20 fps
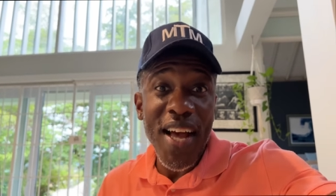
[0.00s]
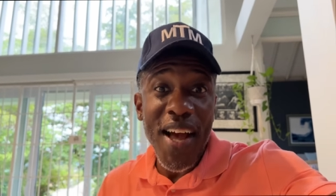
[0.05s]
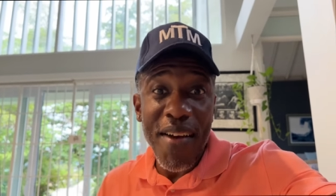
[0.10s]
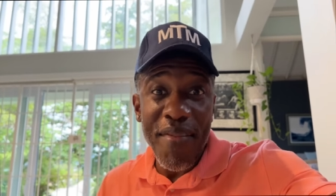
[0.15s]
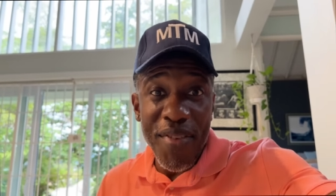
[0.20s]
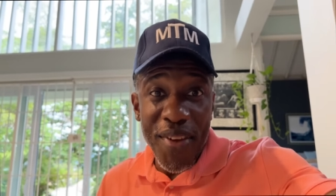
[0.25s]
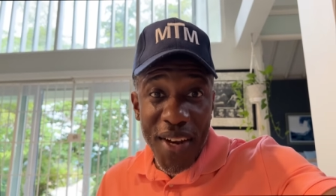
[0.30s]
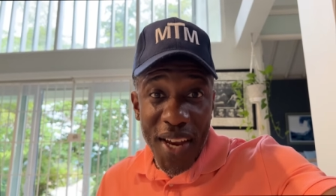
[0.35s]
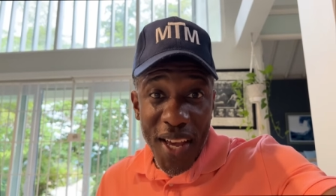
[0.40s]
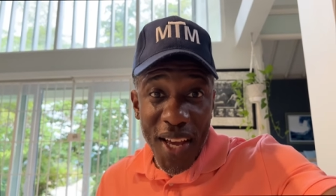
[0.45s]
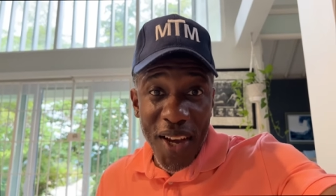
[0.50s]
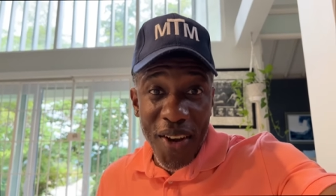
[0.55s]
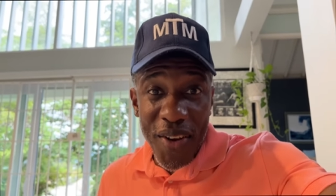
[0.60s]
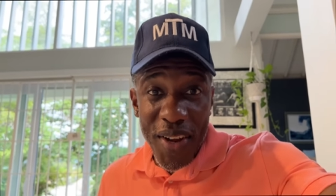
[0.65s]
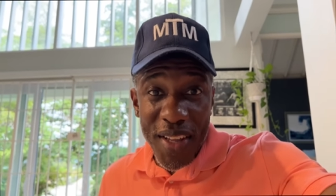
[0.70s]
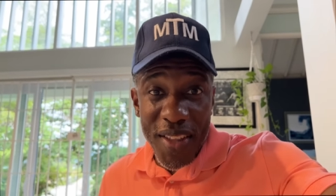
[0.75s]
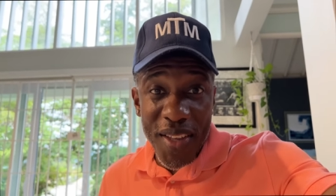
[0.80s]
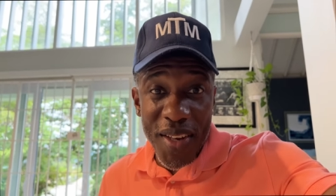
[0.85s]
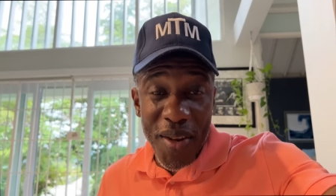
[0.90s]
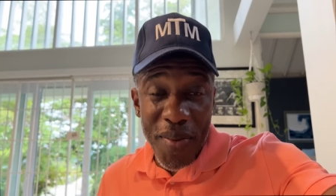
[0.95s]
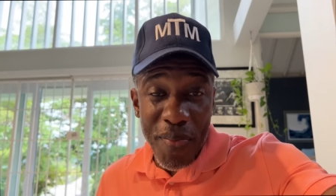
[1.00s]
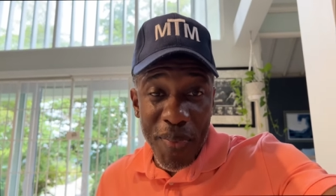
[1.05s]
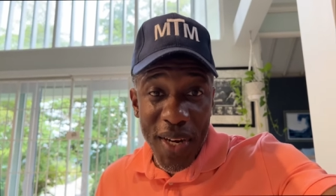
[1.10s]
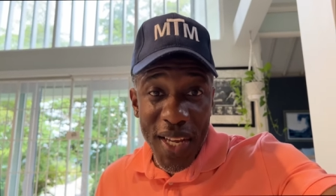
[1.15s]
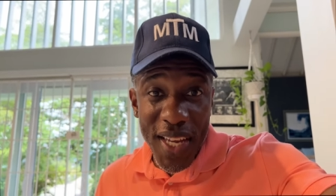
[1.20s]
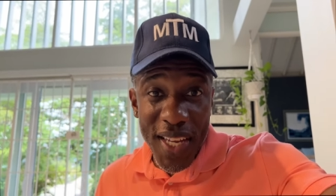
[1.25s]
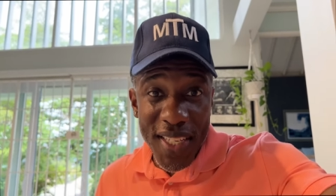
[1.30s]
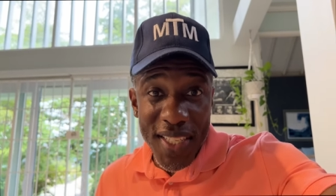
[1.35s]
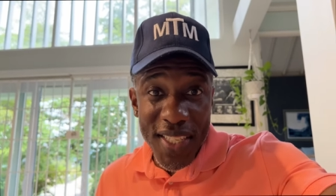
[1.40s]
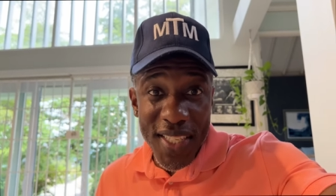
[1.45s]
Have you decorated the
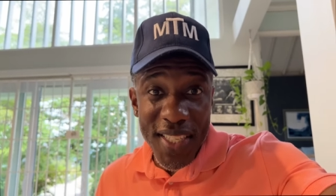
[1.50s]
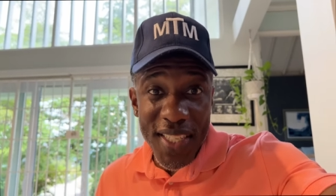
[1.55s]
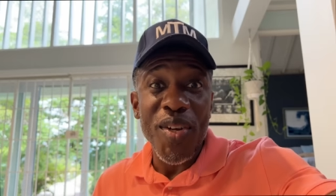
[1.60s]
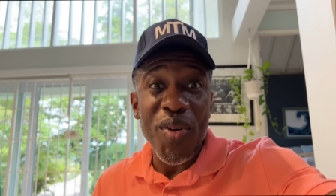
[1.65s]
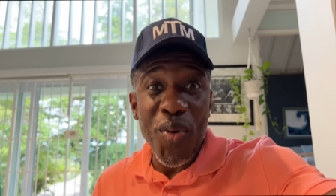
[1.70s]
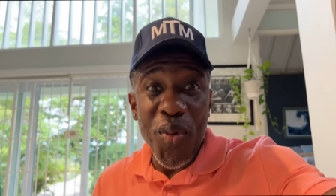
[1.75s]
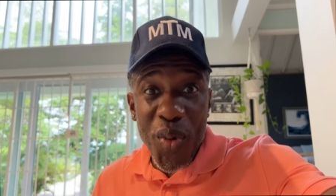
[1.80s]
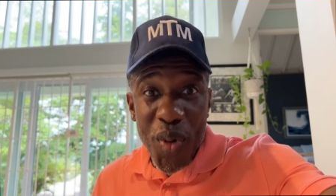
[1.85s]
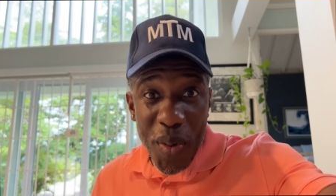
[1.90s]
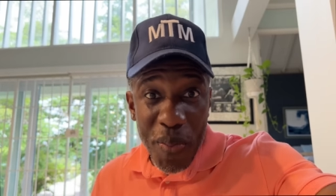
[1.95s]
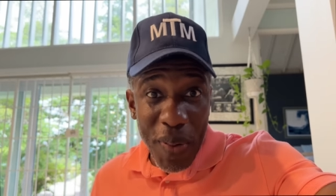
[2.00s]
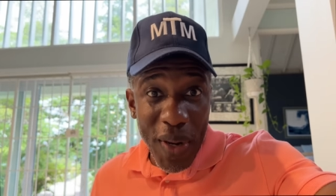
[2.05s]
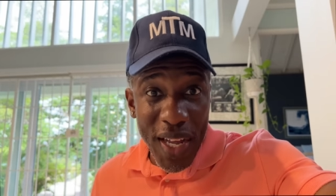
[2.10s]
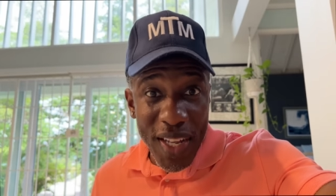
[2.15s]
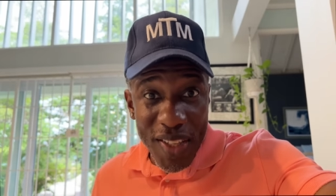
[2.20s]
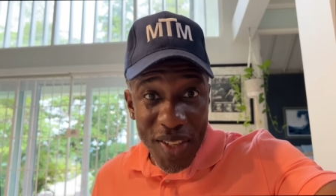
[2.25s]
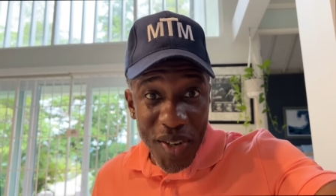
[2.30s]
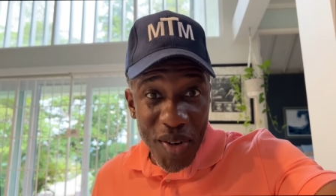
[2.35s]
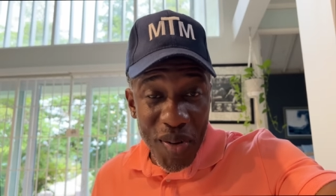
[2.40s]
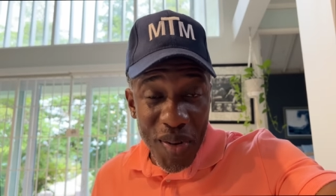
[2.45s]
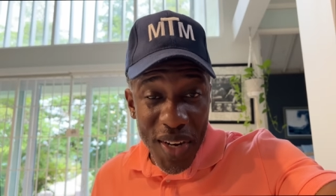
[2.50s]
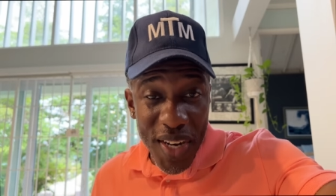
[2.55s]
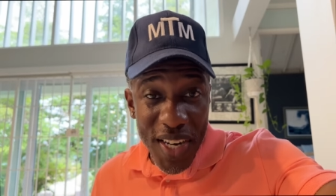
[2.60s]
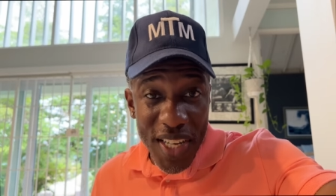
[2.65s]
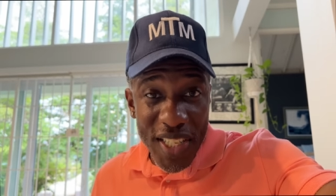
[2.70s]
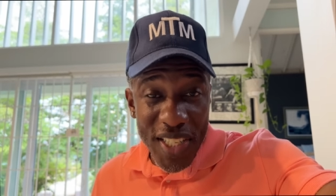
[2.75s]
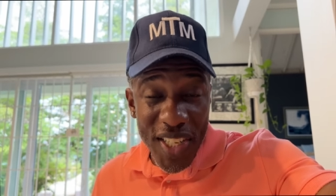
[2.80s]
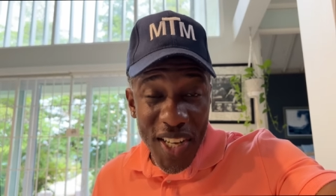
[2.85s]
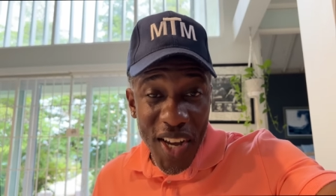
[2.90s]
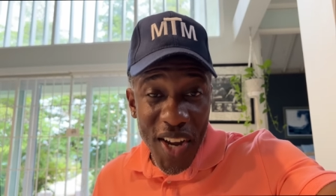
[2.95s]
place? Do you plan to do it
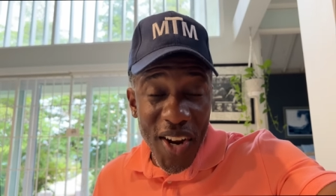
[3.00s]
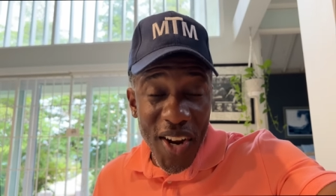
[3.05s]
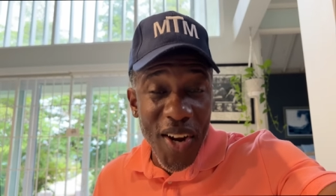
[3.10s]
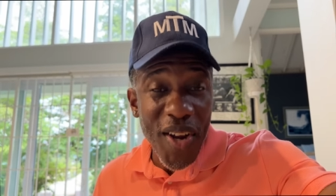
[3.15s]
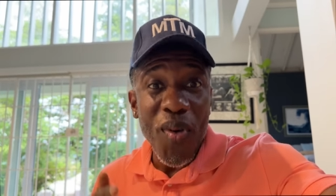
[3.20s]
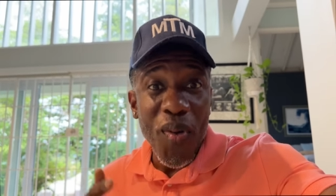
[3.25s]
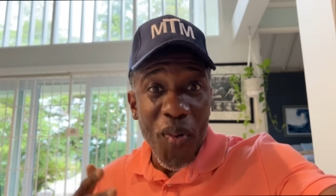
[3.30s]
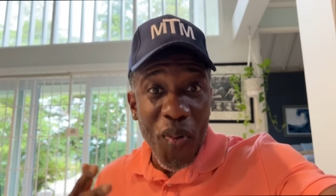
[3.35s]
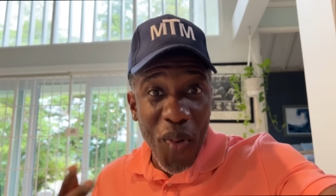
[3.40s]
this year?